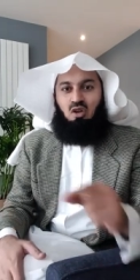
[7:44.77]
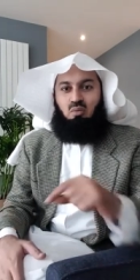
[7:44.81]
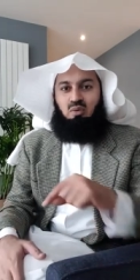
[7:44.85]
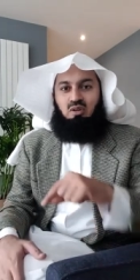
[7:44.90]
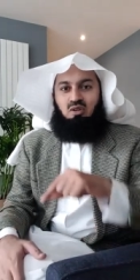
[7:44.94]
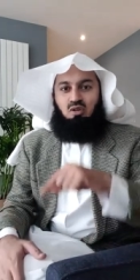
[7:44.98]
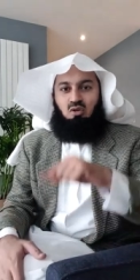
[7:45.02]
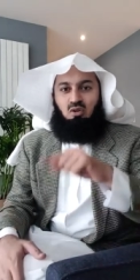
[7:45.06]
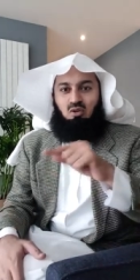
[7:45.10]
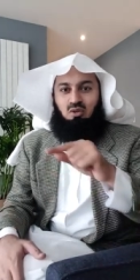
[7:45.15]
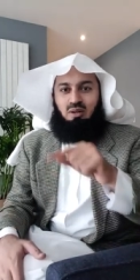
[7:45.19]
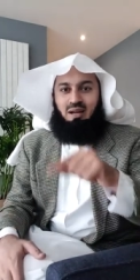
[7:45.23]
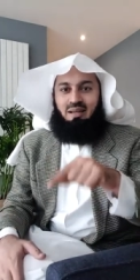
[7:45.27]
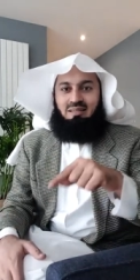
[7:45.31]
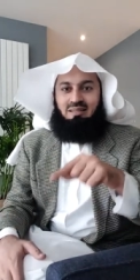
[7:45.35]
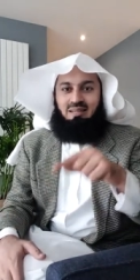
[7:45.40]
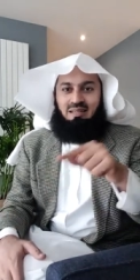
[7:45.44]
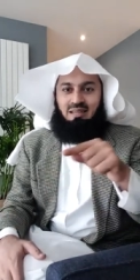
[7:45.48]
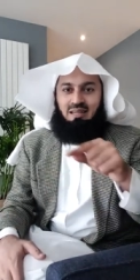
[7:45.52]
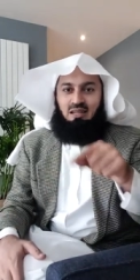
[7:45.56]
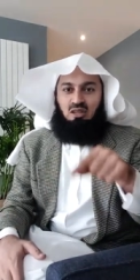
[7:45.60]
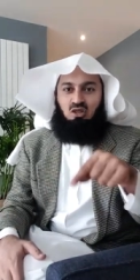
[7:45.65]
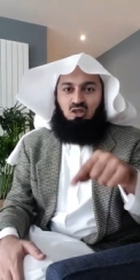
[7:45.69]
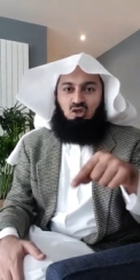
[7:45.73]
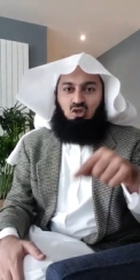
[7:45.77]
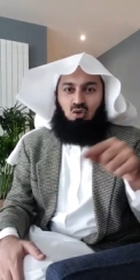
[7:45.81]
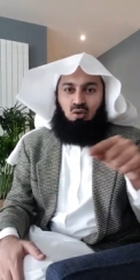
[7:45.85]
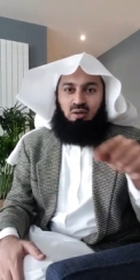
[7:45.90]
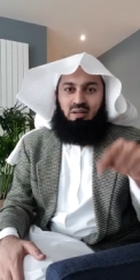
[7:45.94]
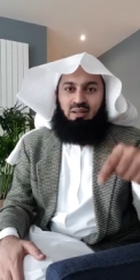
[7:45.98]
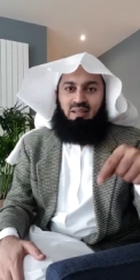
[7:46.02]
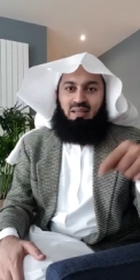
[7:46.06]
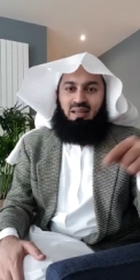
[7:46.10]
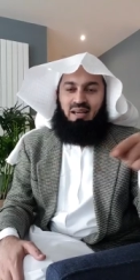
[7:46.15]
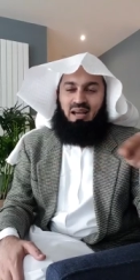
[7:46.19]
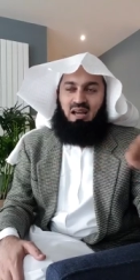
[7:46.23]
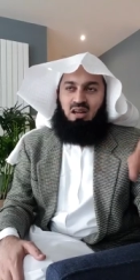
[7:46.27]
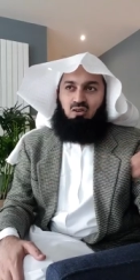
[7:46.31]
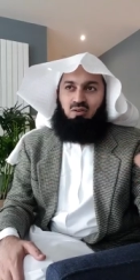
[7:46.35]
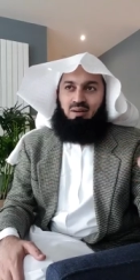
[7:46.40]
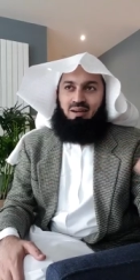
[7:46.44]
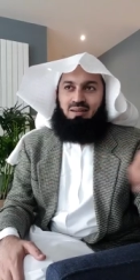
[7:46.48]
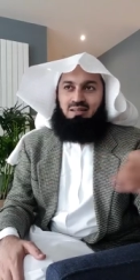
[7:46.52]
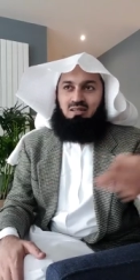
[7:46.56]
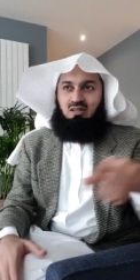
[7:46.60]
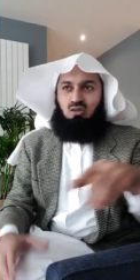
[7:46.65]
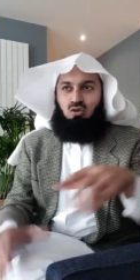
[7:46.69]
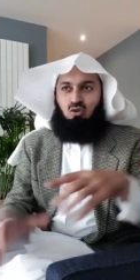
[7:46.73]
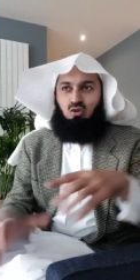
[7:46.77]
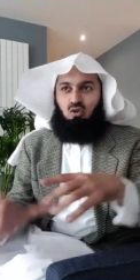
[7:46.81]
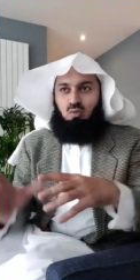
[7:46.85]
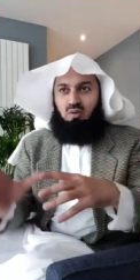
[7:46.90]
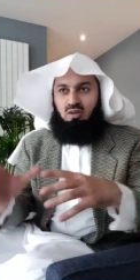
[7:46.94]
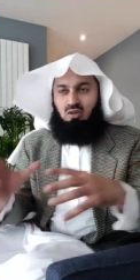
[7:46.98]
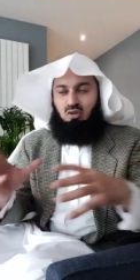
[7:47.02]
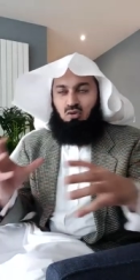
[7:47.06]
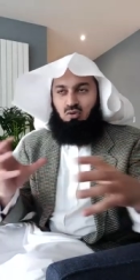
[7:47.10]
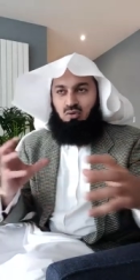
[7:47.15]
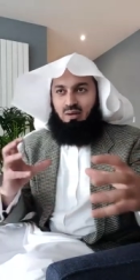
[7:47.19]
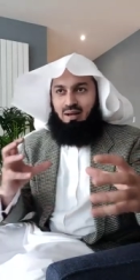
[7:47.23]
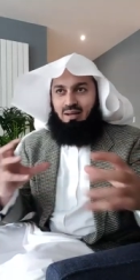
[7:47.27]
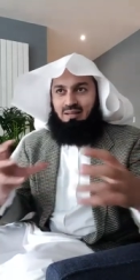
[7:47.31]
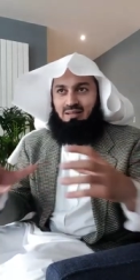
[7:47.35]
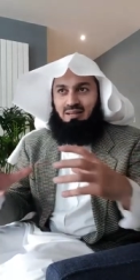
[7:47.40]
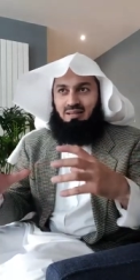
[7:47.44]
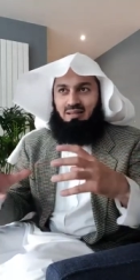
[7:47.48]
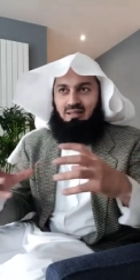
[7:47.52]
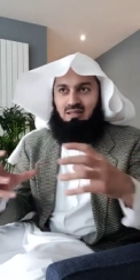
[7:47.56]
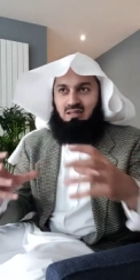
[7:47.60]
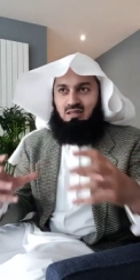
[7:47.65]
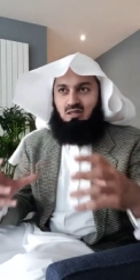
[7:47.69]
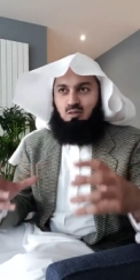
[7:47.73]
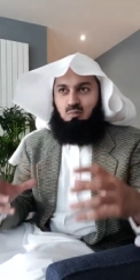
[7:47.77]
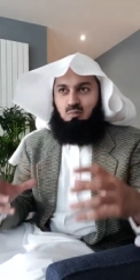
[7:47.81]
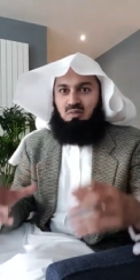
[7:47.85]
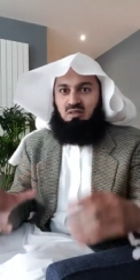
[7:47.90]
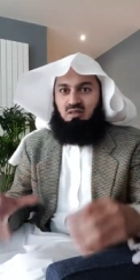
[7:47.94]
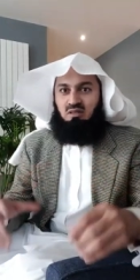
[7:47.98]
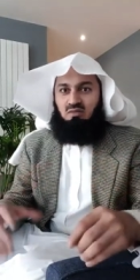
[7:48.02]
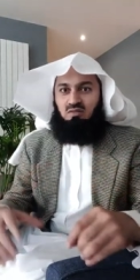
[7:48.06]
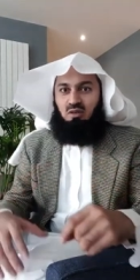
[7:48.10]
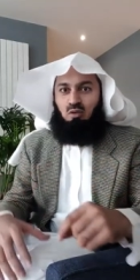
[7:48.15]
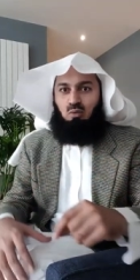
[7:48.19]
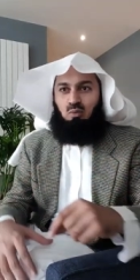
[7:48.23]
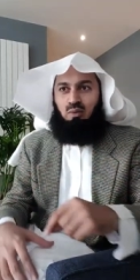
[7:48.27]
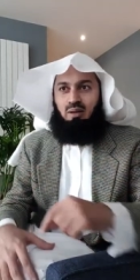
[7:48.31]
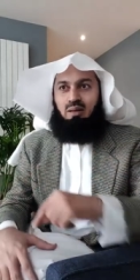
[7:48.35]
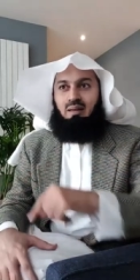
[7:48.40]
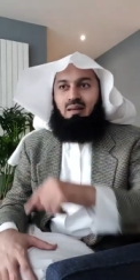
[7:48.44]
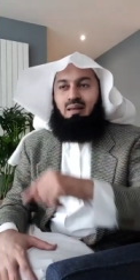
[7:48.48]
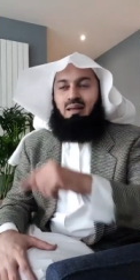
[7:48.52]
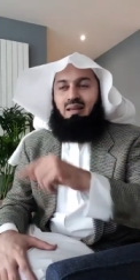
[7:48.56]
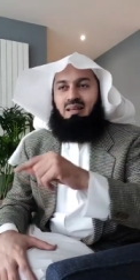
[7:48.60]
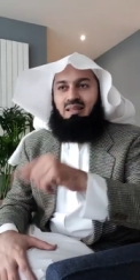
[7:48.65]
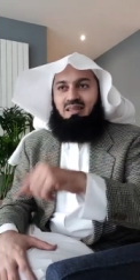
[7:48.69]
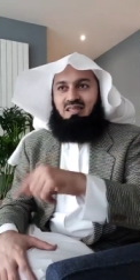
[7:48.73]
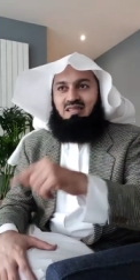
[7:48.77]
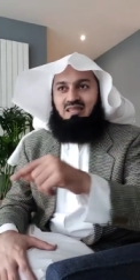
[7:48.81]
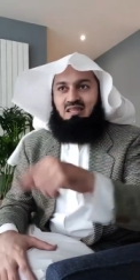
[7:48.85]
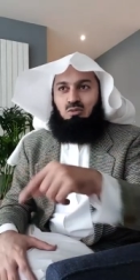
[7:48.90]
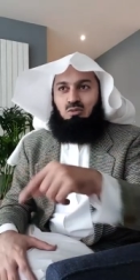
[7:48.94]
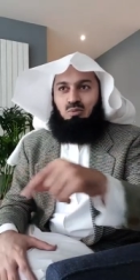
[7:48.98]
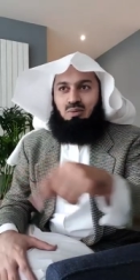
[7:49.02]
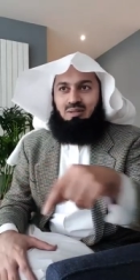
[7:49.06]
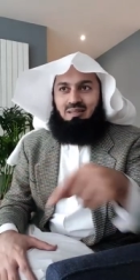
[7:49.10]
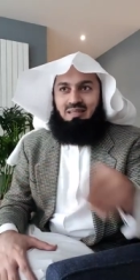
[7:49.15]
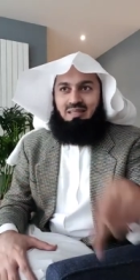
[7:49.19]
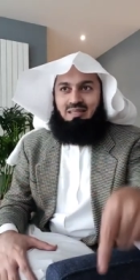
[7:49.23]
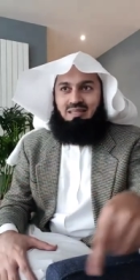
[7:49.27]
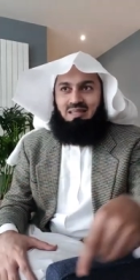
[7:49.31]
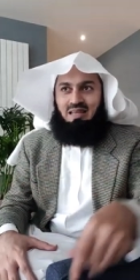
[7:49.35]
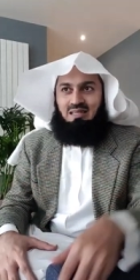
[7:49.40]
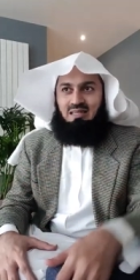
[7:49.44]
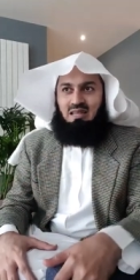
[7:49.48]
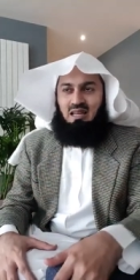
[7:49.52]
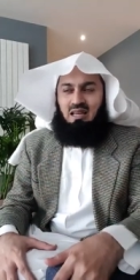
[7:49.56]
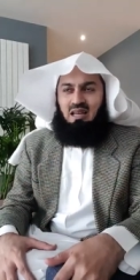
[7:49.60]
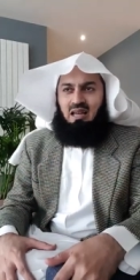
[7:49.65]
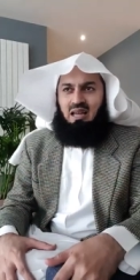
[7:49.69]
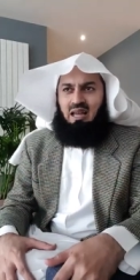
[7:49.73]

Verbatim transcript: When you're writing in joining handwriting or when you're writing it in a specific way, this is what it says.